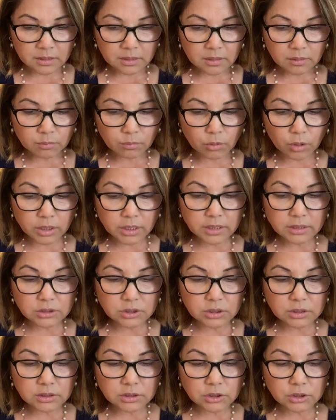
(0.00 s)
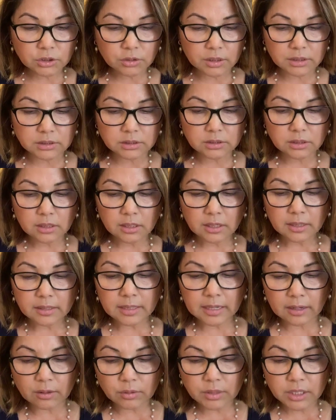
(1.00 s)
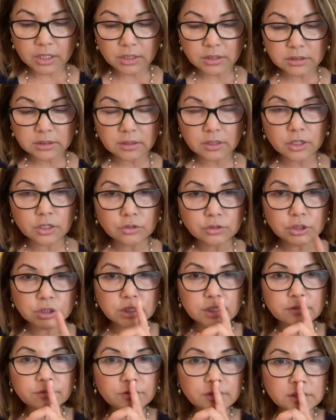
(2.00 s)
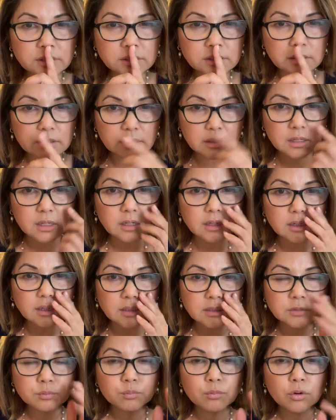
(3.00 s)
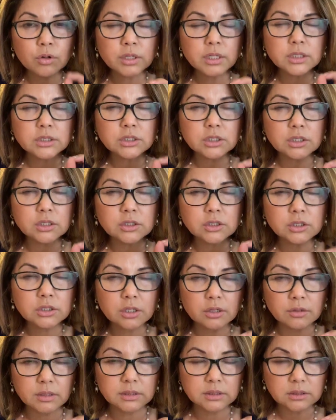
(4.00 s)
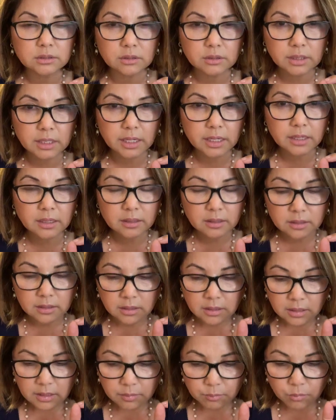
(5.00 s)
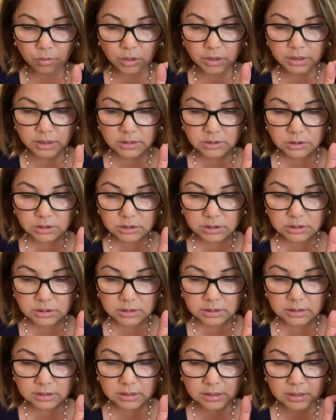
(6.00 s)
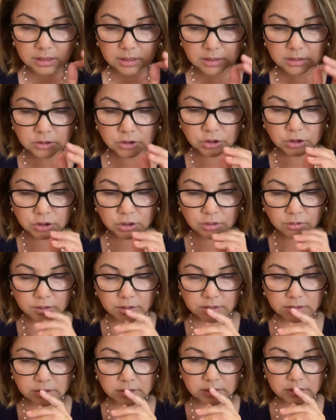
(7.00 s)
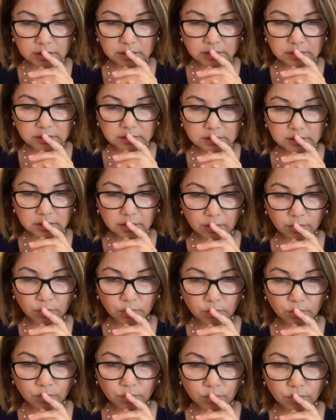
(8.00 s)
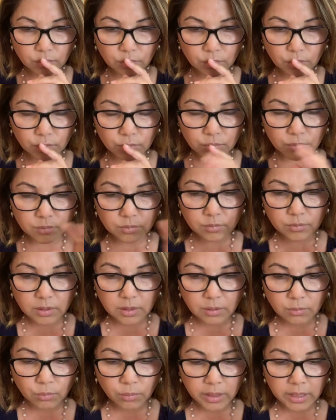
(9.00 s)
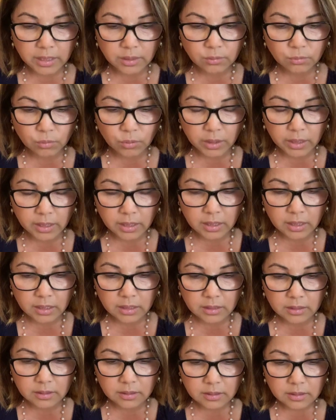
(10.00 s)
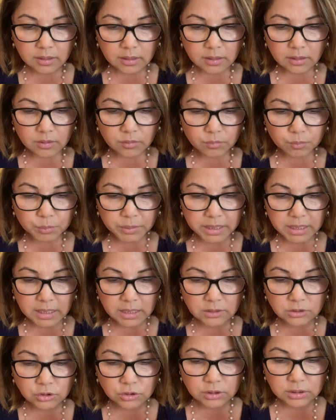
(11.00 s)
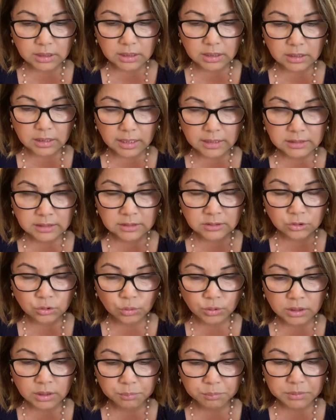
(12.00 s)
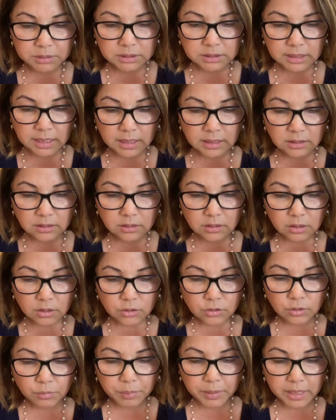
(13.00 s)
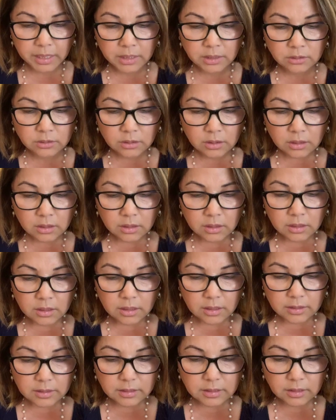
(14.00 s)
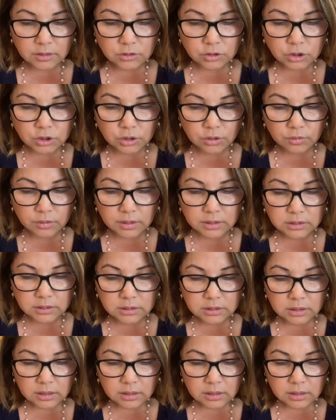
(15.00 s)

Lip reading: Mortgage insurance. Now here's the huge difference, is mortgage insurance, okay? Mortgage insurance is a way where, because you did less than 20%, you're paying the insurance,